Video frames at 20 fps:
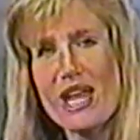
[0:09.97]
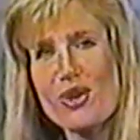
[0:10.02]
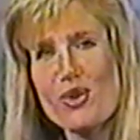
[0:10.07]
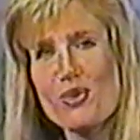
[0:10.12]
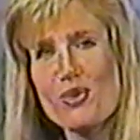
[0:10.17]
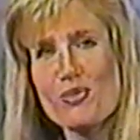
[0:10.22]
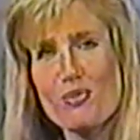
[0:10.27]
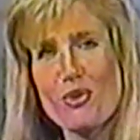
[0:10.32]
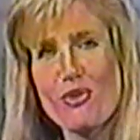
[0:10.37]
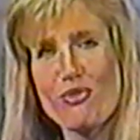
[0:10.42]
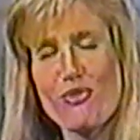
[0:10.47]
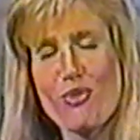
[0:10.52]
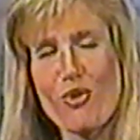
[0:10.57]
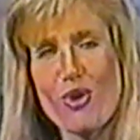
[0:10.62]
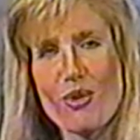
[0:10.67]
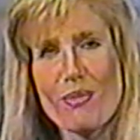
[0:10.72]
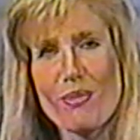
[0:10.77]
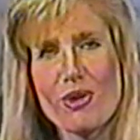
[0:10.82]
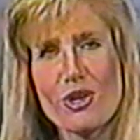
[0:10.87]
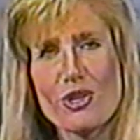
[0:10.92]
Newton
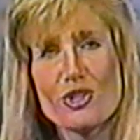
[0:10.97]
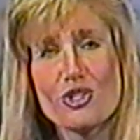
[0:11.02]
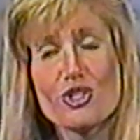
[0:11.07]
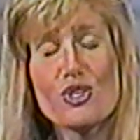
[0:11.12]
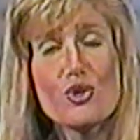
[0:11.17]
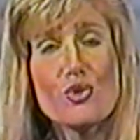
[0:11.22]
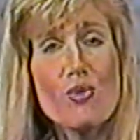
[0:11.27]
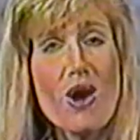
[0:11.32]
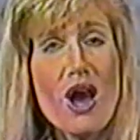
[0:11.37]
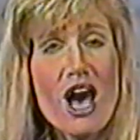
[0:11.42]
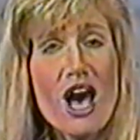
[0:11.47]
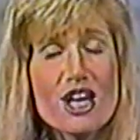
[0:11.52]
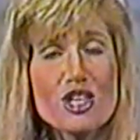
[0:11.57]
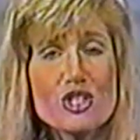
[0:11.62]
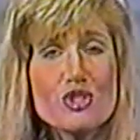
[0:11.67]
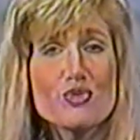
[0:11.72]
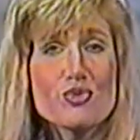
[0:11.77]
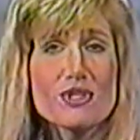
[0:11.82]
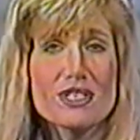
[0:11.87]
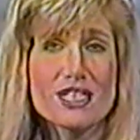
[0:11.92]
performed
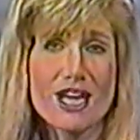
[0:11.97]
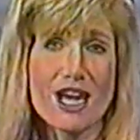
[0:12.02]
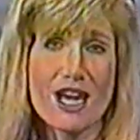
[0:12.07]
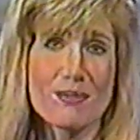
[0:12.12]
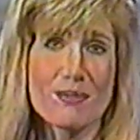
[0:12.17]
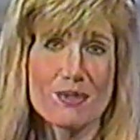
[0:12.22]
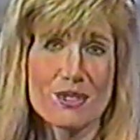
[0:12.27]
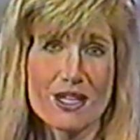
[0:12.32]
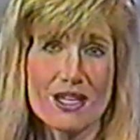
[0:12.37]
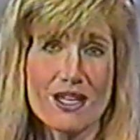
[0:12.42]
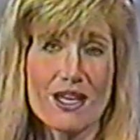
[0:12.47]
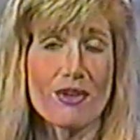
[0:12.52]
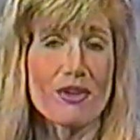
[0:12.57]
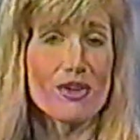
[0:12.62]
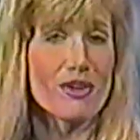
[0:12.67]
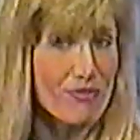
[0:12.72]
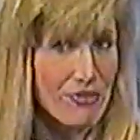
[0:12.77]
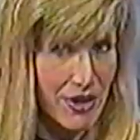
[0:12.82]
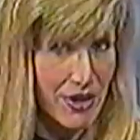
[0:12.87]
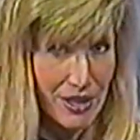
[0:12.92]
200 times a year.
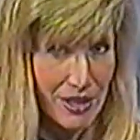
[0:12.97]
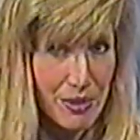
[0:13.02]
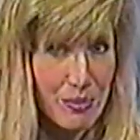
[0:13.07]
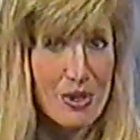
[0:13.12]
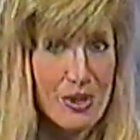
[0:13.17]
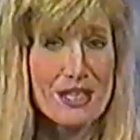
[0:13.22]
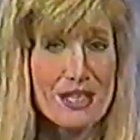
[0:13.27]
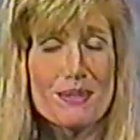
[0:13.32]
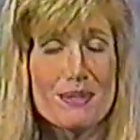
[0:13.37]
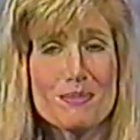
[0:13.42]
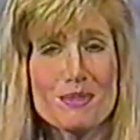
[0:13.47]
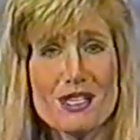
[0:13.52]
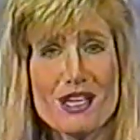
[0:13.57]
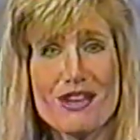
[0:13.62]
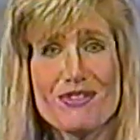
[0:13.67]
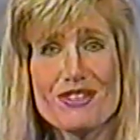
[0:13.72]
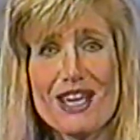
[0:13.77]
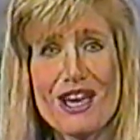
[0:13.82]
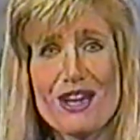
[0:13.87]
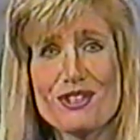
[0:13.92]
He finally weaned
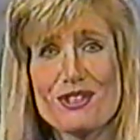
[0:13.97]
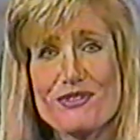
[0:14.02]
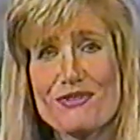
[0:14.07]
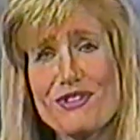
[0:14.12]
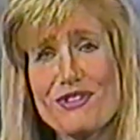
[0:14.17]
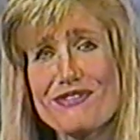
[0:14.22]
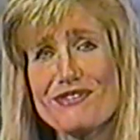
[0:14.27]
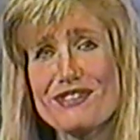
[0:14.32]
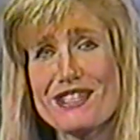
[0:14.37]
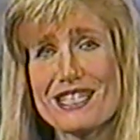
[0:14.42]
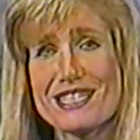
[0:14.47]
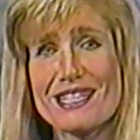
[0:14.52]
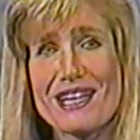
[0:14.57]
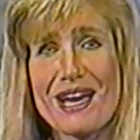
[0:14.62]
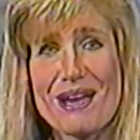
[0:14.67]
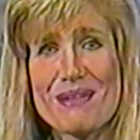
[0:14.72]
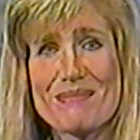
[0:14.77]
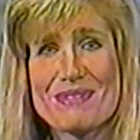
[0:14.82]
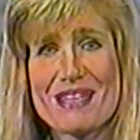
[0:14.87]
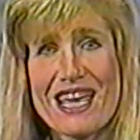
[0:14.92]
himself down to 50
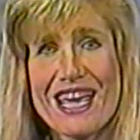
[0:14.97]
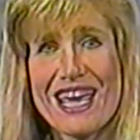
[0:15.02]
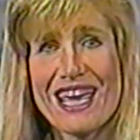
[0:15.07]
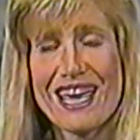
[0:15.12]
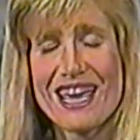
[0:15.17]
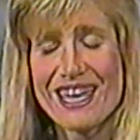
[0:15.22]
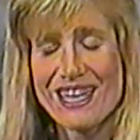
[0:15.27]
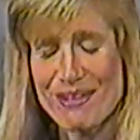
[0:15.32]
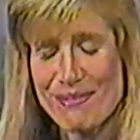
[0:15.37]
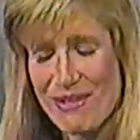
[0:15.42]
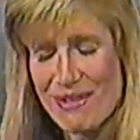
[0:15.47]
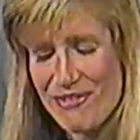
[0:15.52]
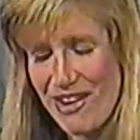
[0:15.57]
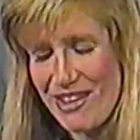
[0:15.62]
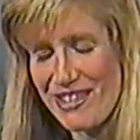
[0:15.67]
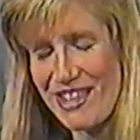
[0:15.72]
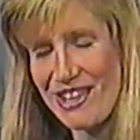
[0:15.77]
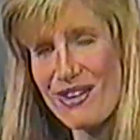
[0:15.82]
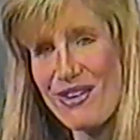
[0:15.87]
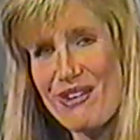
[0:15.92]
times. You may
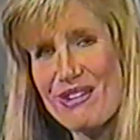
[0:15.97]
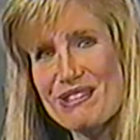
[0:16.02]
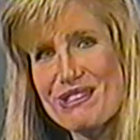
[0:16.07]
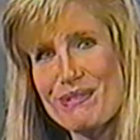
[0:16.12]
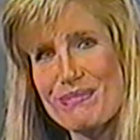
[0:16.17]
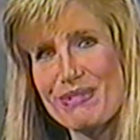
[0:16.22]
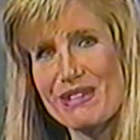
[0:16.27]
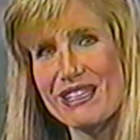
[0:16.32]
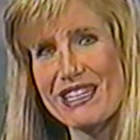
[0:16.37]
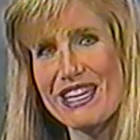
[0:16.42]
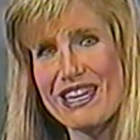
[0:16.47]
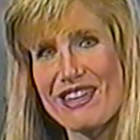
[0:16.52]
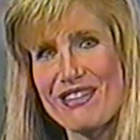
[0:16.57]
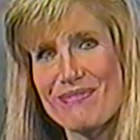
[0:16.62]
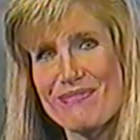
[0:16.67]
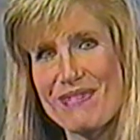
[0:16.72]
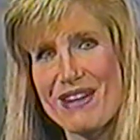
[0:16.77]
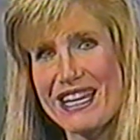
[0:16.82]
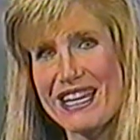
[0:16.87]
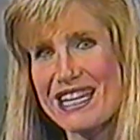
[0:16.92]
find that hard to believe,
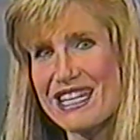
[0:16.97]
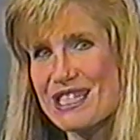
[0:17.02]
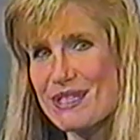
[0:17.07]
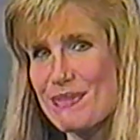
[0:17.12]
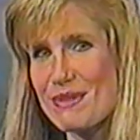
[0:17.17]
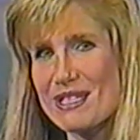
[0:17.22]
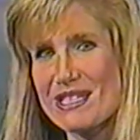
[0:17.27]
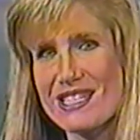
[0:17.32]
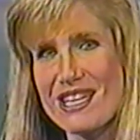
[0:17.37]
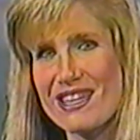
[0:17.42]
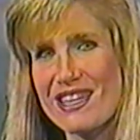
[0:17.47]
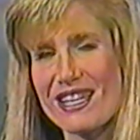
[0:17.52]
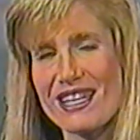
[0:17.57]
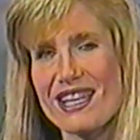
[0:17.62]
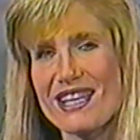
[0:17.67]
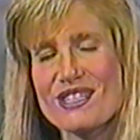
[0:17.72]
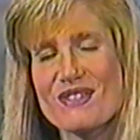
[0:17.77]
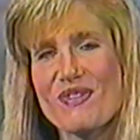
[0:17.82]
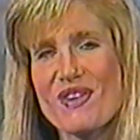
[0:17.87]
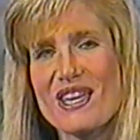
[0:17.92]
but it's been said that
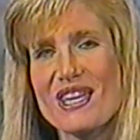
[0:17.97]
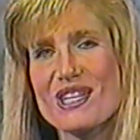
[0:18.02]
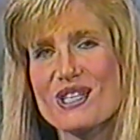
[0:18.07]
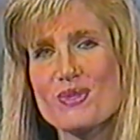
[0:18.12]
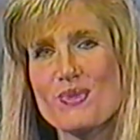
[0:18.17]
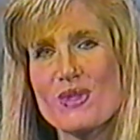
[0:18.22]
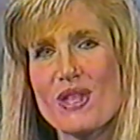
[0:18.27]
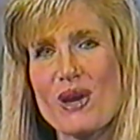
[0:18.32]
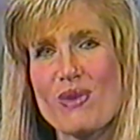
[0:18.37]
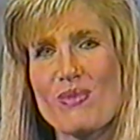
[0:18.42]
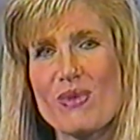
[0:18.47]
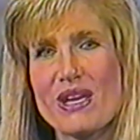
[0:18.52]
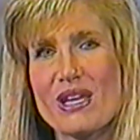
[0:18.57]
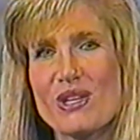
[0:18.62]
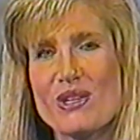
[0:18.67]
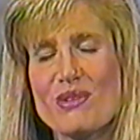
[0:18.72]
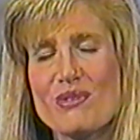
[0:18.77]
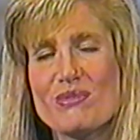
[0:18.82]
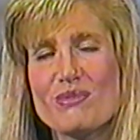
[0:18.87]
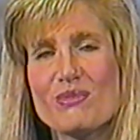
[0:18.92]
Las Vegas without Wayne
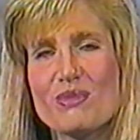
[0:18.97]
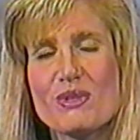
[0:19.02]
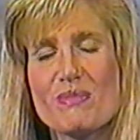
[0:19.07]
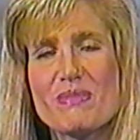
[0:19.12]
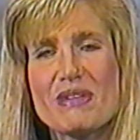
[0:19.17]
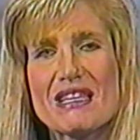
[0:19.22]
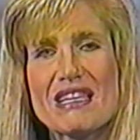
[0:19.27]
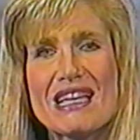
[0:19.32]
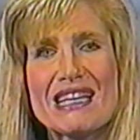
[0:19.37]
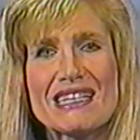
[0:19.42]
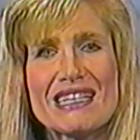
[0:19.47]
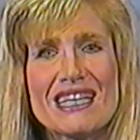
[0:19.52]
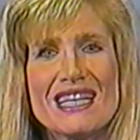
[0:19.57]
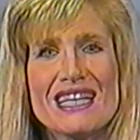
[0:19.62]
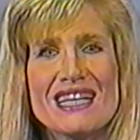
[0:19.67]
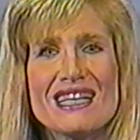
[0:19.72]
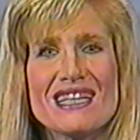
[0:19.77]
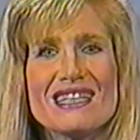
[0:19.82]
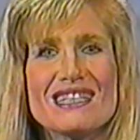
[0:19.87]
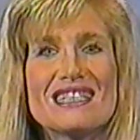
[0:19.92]
Newton would be like
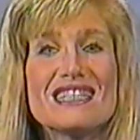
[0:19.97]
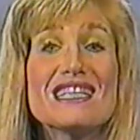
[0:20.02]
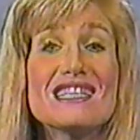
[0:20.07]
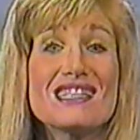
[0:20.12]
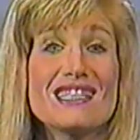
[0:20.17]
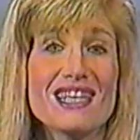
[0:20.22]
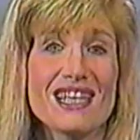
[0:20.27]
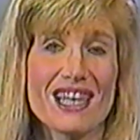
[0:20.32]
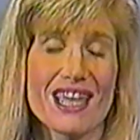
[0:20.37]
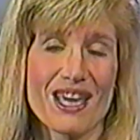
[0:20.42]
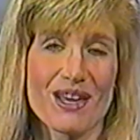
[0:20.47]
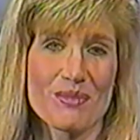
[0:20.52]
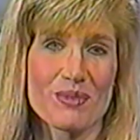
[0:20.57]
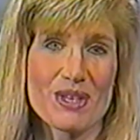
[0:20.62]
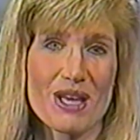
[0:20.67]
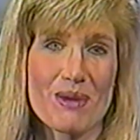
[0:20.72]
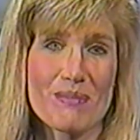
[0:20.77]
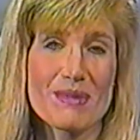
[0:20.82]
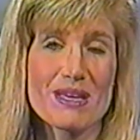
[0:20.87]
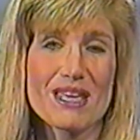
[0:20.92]
Disneyland
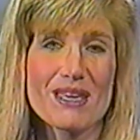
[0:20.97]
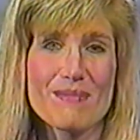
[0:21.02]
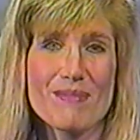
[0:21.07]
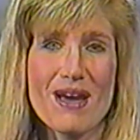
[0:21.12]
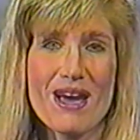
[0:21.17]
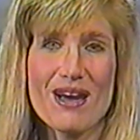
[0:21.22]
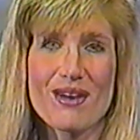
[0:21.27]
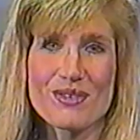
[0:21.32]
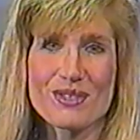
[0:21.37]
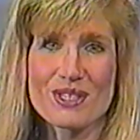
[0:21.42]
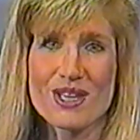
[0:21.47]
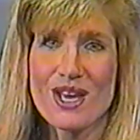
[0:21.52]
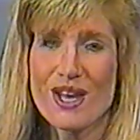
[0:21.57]
without Mickey Mouse.